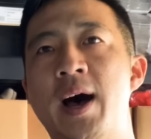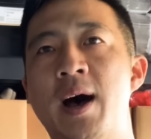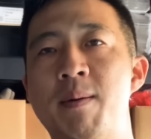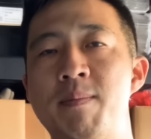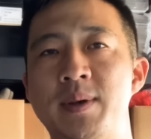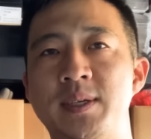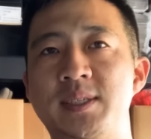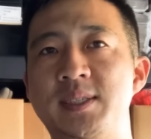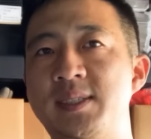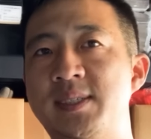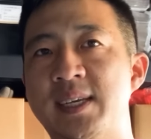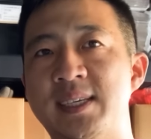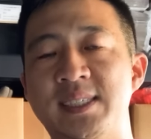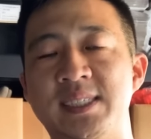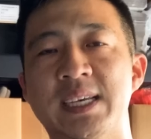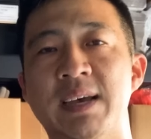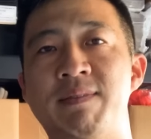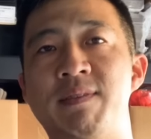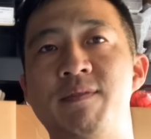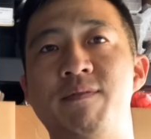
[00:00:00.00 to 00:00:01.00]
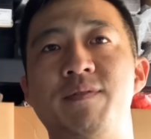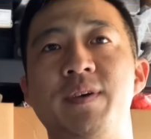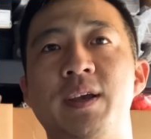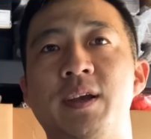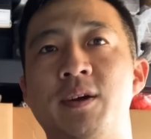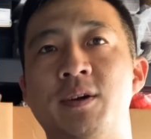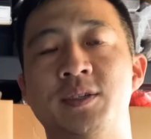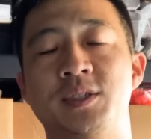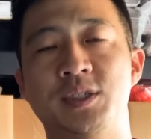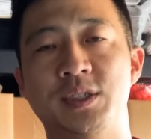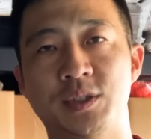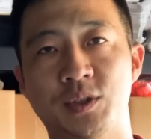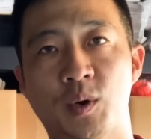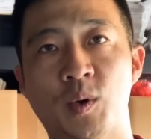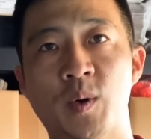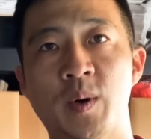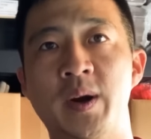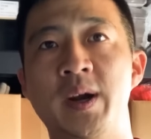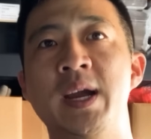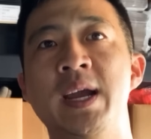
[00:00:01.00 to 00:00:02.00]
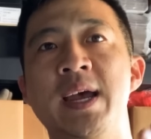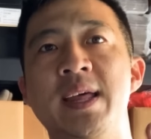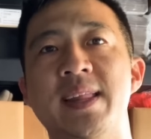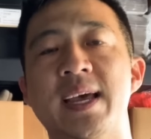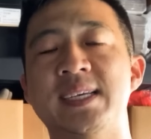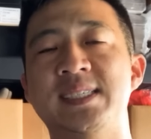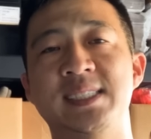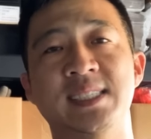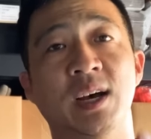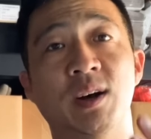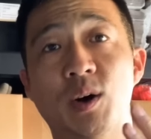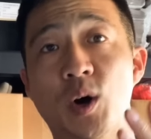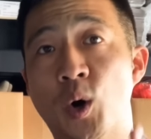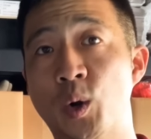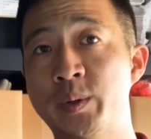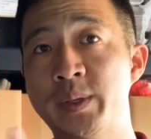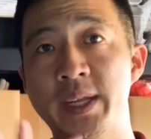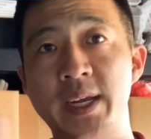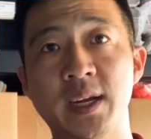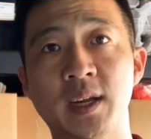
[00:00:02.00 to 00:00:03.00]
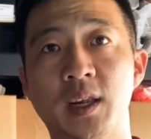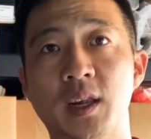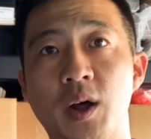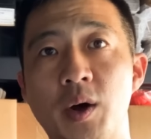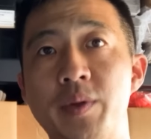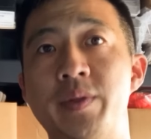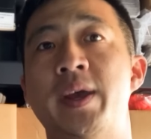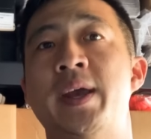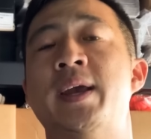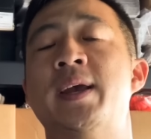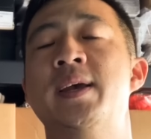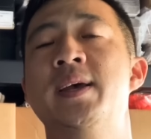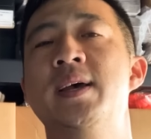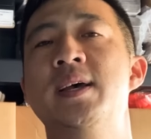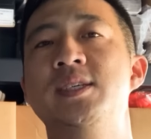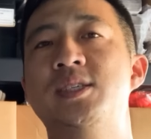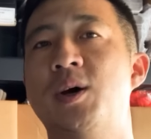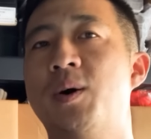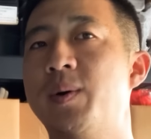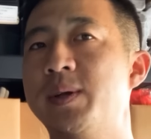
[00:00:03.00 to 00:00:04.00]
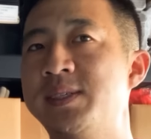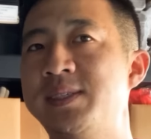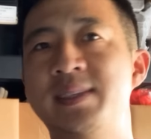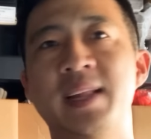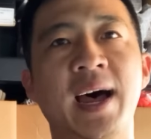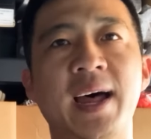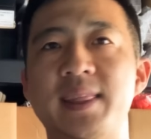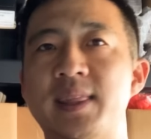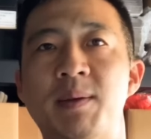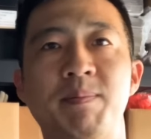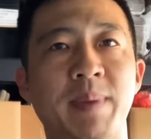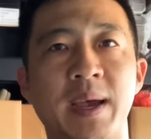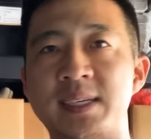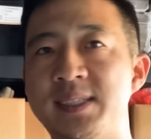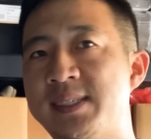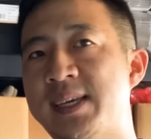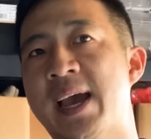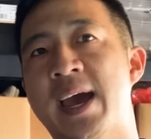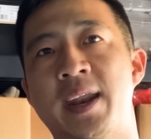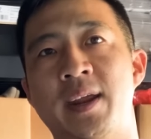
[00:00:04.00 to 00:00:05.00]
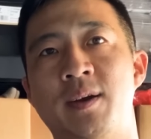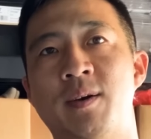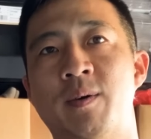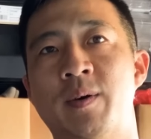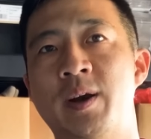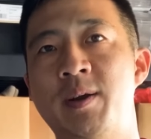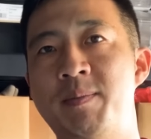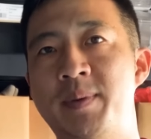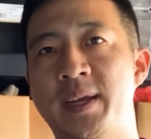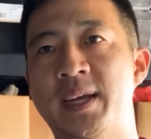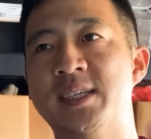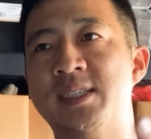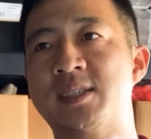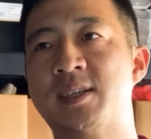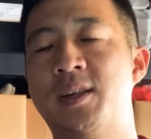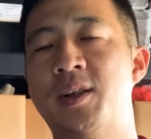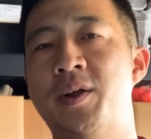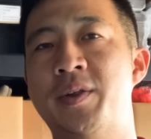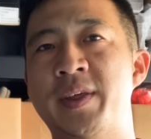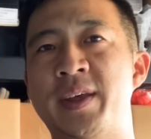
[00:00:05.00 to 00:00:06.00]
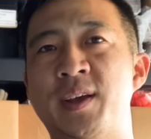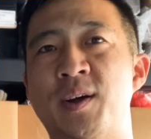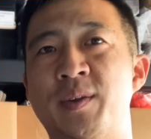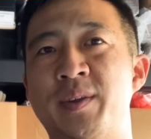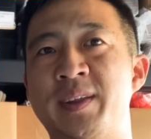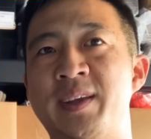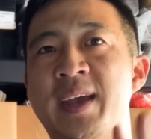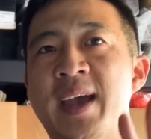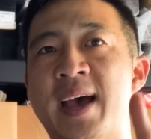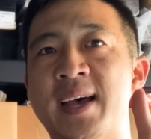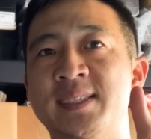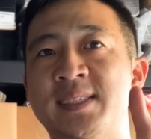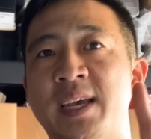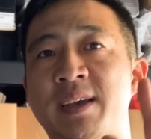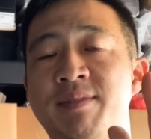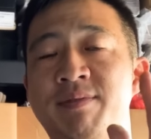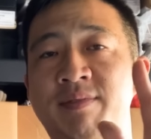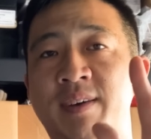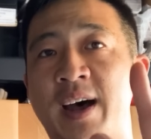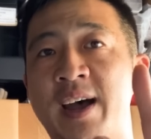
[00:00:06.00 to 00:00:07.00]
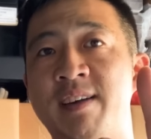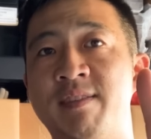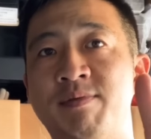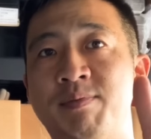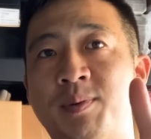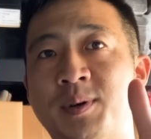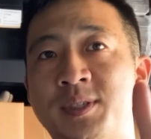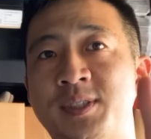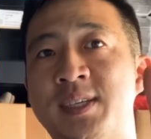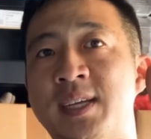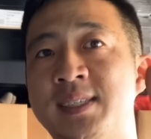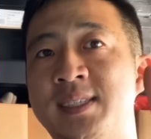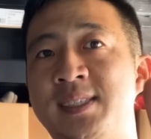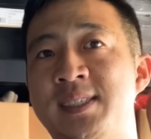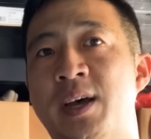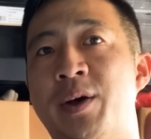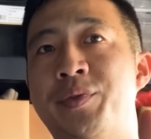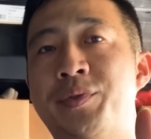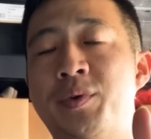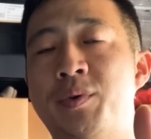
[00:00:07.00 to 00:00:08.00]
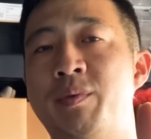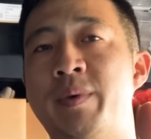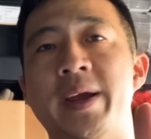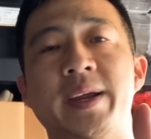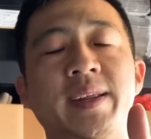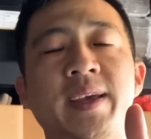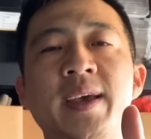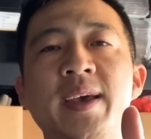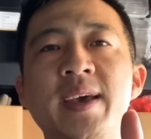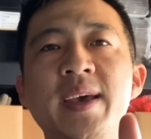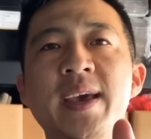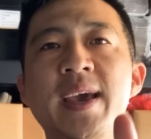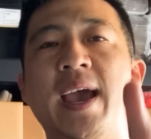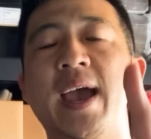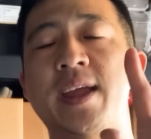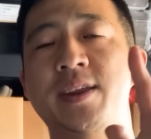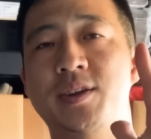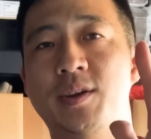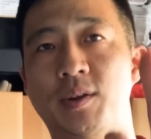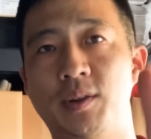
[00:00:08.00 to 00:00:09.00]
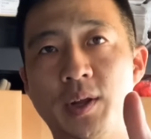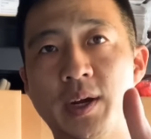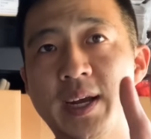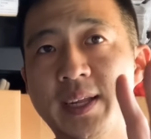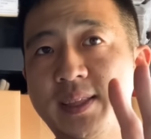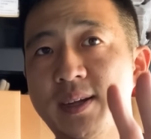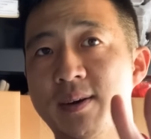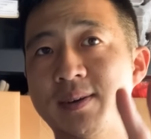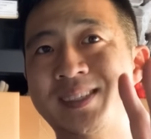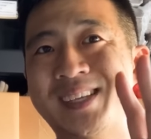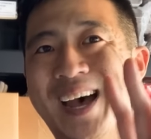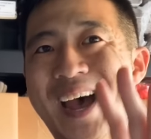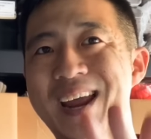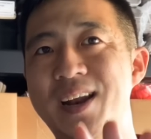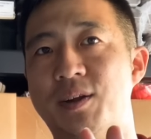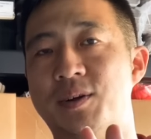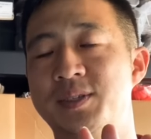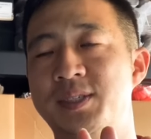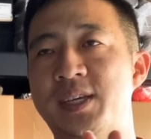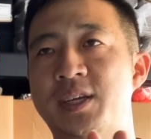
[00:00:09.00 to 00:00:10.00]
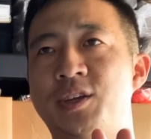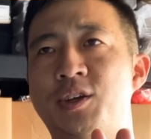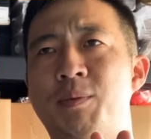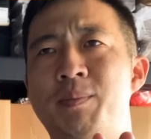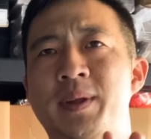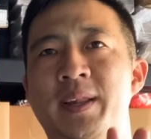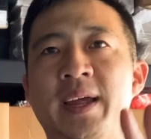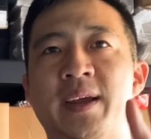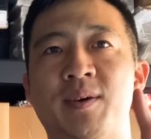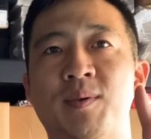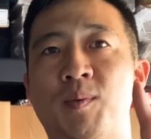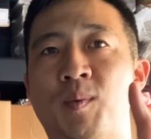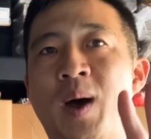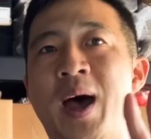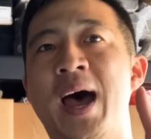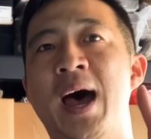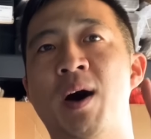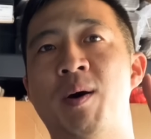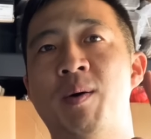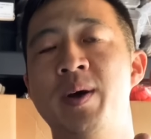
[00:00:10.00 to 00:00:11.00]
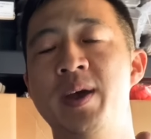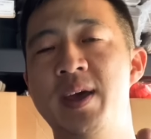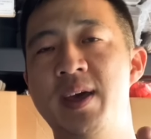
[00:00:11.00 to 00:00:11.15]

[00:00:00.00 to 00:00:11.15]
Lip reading: This is a 7-figure store. They sell only clothing. So it's not the best category because clothing only has a 5% sell-through rate. And you'll look at their titles and you'll be like, wow,